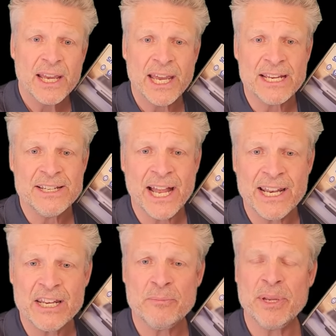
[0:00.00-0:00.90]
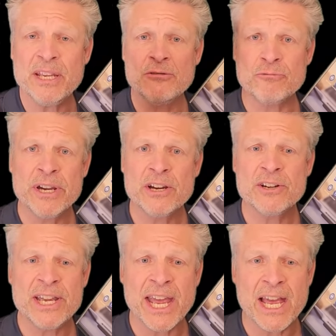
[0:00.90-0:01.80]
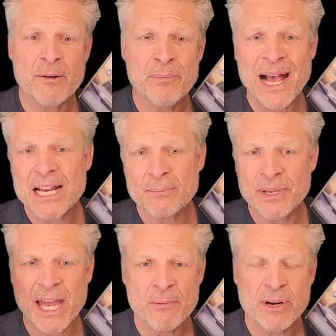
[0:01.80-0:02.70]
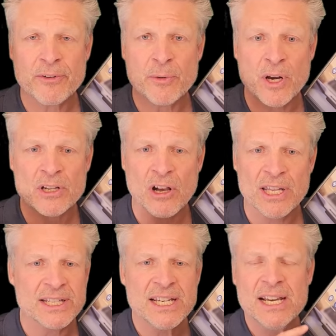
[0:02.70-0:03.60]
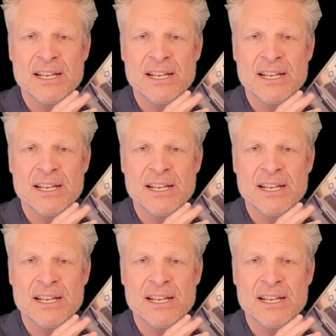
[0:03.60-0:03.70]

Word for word: a 1080p rear cam, backup cam, whatever you want to call it,